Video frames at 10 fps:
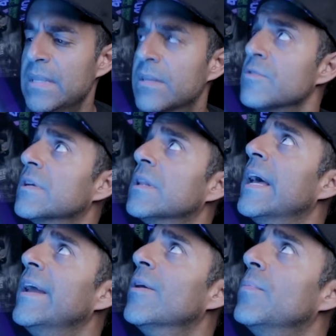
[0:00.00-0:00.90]
There's a
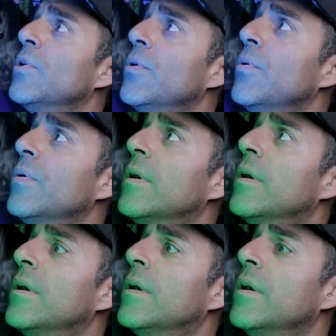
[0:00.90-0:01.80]
lighter blue,
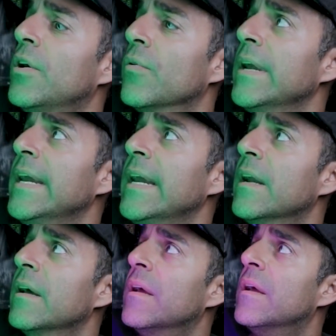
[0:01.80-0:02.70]

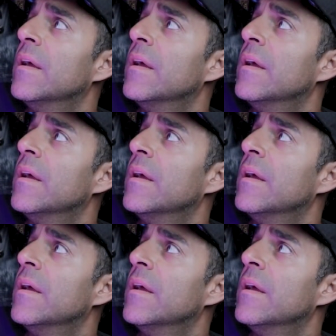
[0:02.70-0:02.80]
green,